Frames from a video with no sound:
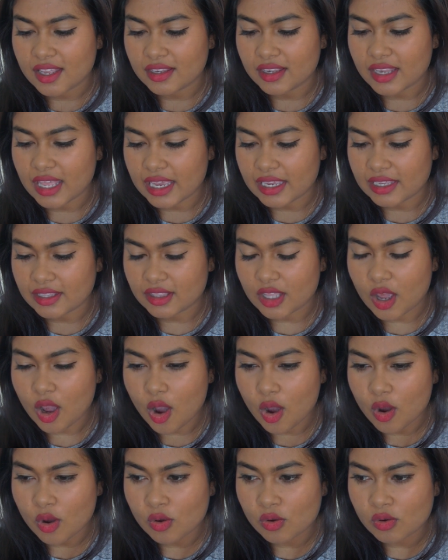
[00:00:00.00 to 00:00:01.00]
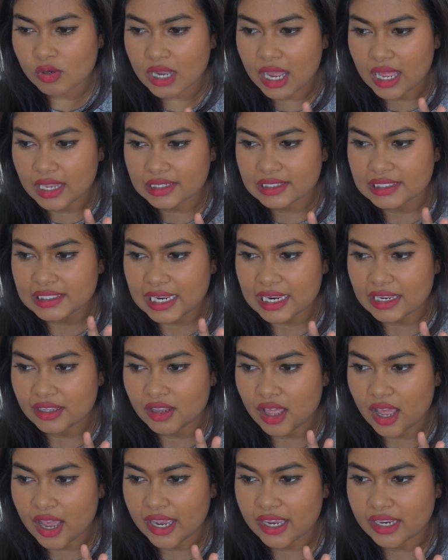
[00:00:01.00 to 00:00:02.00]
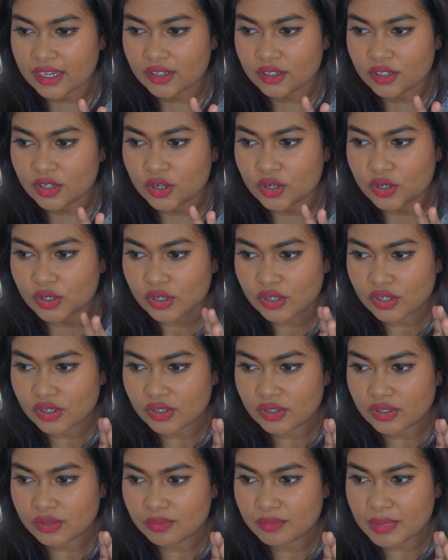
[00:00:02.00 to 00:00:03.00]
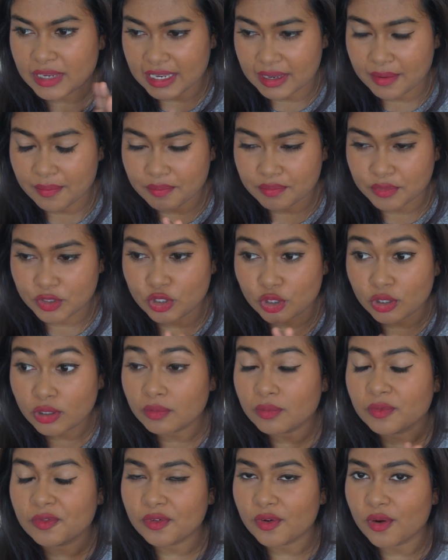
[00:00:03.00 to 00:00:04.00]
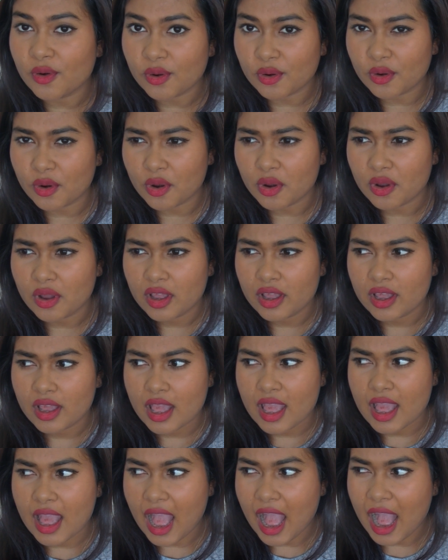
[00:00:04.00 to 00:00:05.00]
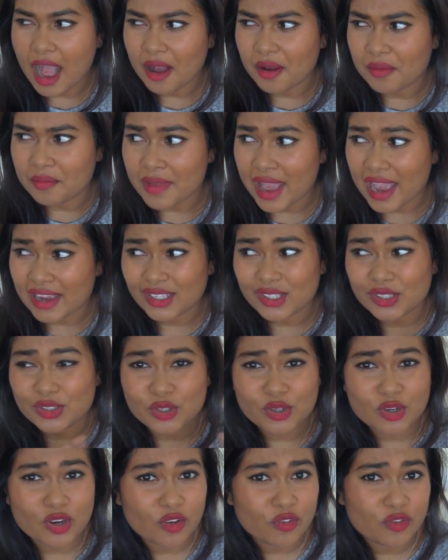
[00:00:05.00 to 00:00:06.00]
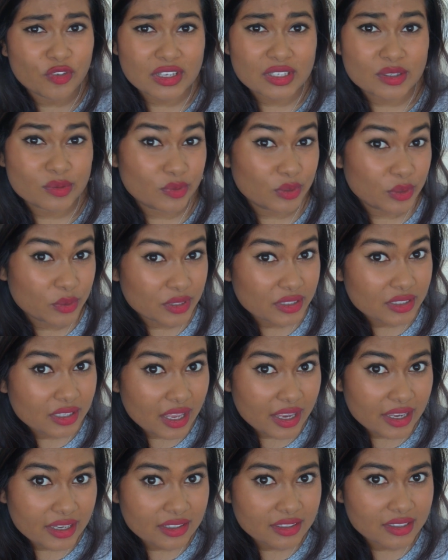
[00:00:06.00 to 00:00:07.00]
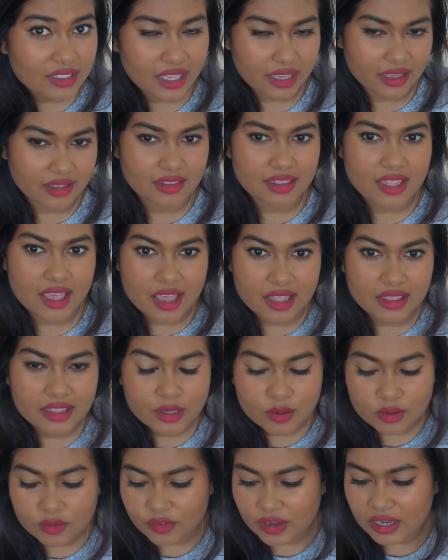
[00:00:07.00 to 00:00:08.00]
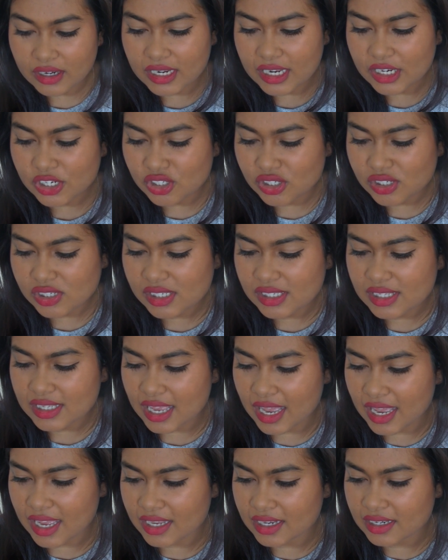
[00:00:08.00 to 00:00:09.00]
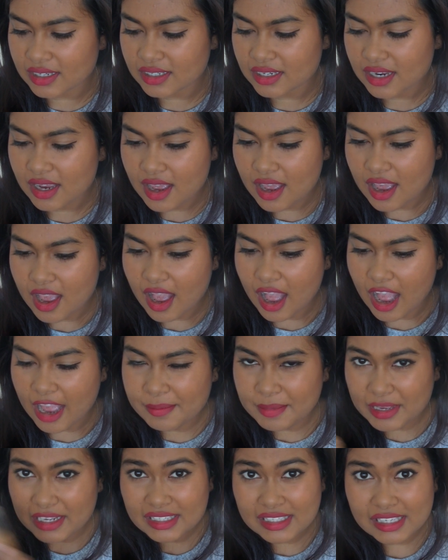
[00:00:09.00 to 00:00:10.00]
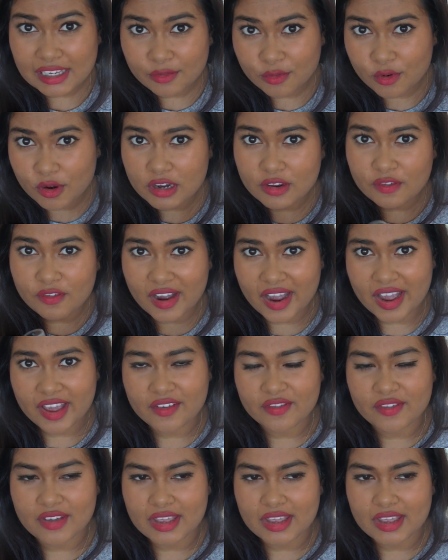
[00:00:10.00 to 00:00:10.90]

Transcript: like the whole Color Stay line could be a dupe for MAC Studio Fix Fluid line, like their liquid foundations. And I'm NC45